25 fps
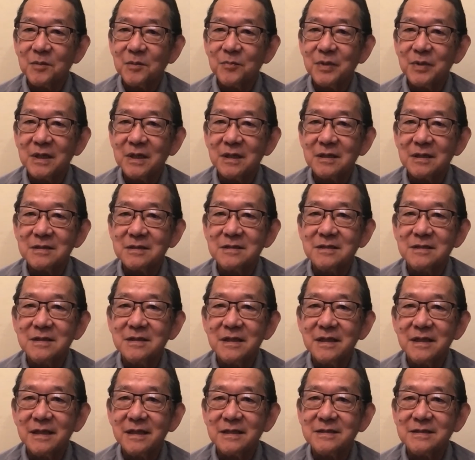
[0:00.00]
because
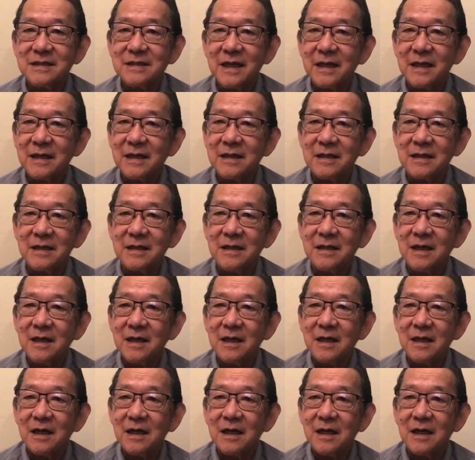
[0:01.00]
it's a
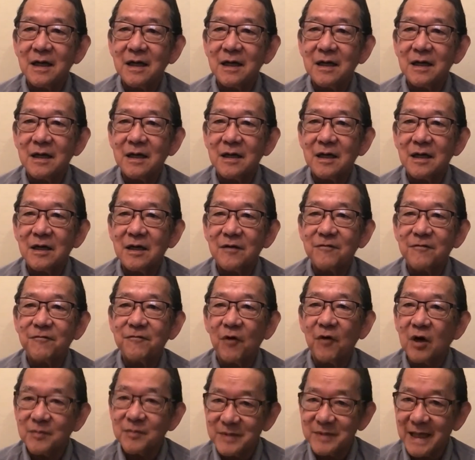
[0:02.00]

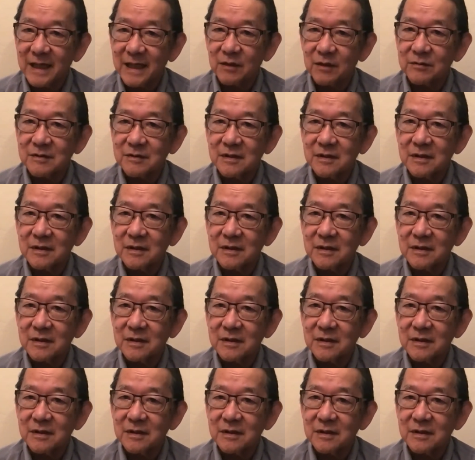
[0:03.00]
farm town,